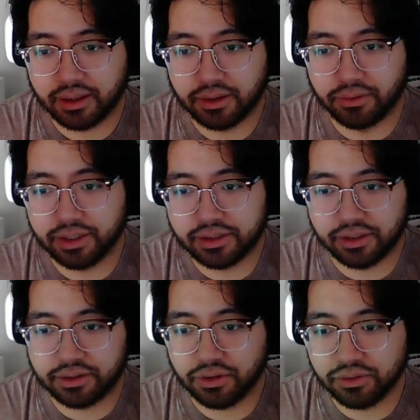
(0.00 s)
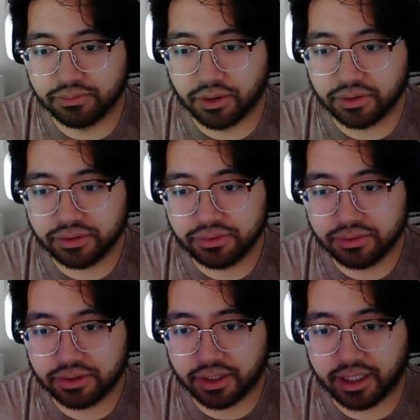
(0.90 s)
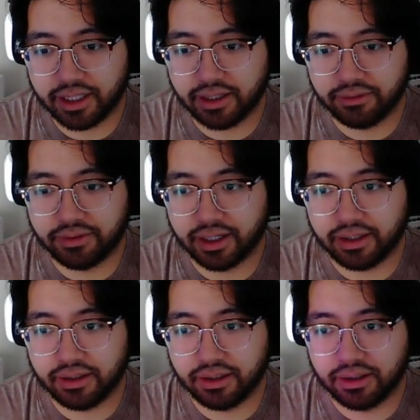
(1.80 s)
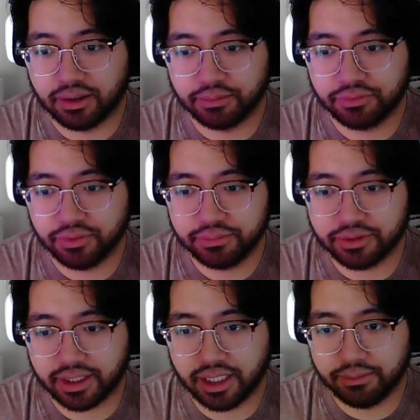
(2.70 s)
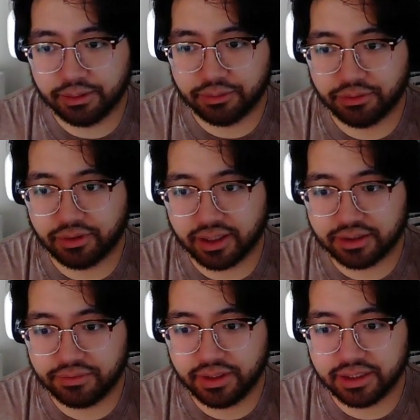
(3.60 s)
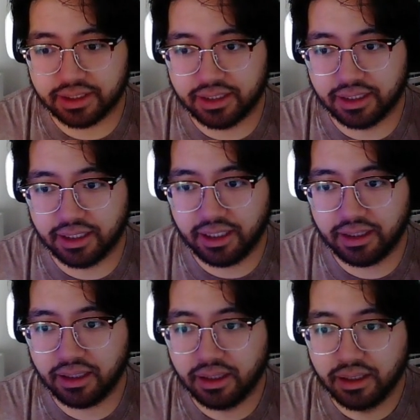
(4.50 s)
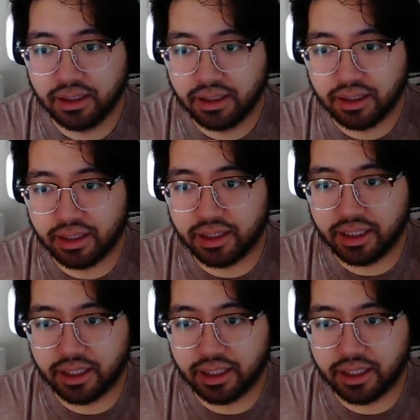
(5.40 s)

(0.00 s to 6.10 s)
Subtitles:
Togemogu so that I have that armor form. So I gain a memory with XV because I DNA'd, and then